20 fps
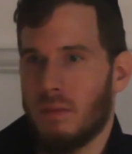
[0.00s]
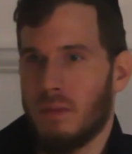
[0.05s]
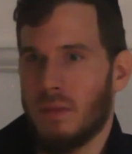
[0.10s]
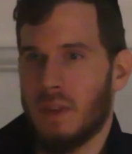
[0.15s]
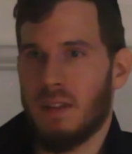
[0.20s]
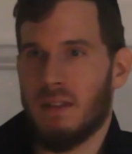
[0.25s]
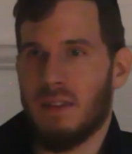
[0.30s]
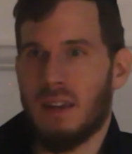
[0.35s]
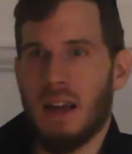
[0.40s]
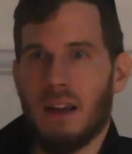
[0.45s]

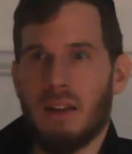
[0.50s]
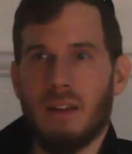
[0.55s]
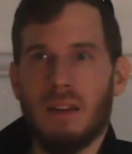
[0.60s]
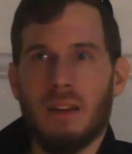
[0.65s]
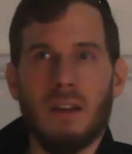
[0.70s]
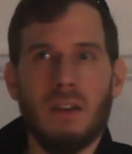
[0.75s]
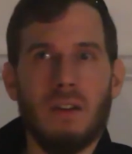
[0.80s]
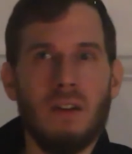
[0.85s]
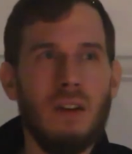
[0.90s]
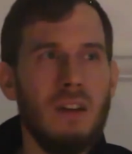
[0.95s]
This
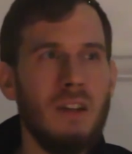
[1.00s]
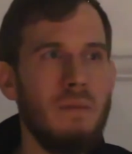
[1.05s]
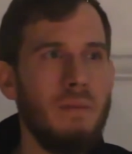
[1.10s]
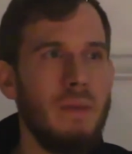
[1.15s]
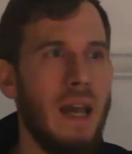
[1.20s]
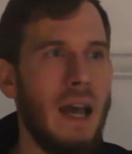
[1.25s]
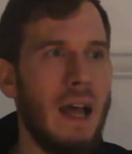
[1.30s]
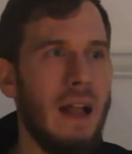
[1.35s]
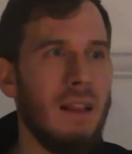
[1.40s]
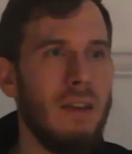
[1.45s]
sacred can only
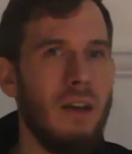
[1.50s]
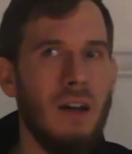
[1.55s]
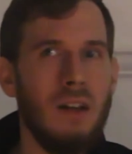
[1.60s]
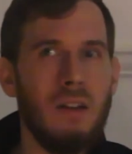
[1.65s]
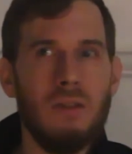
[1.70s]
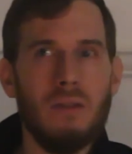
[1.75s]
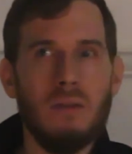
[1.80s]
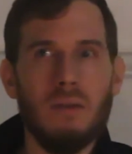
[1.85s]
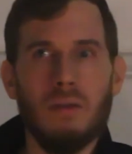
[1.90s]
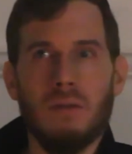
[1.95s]
be held
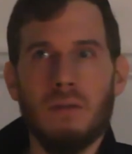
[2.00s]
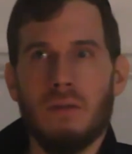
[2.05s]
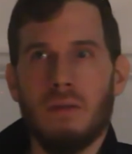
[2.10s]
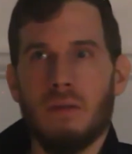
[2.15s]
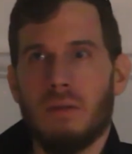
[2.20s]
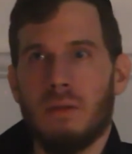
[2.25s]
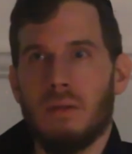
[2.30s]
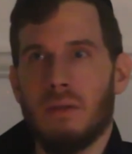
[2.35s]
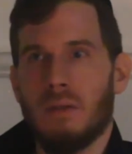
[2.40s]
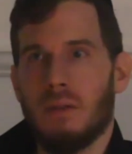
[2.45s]
on to
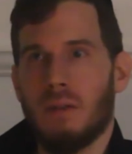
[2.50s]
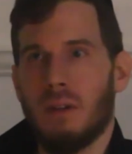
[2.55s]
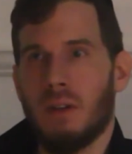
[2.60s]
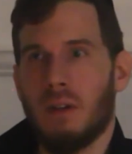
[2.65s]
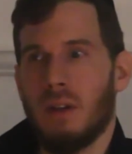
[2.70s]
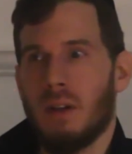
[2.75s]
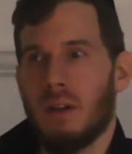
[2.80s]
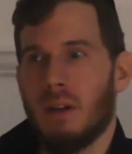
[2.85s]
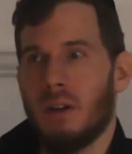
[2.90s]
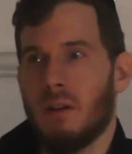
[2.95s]

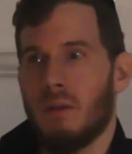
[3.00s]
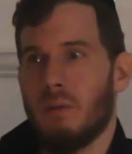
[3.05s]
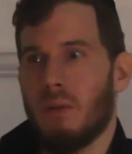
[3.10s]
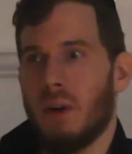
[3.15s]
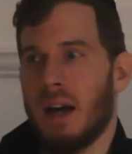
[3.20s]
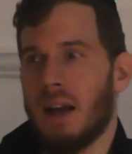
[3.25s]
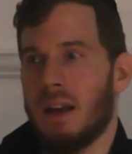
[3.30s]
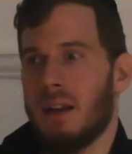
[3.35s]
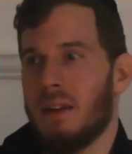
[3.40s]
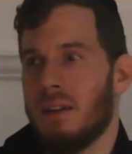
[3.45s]

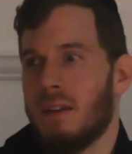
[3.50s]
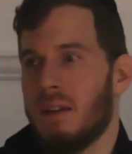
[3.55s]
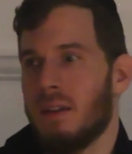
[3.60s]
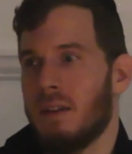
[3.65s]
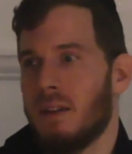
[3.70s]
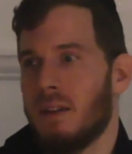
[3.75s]
when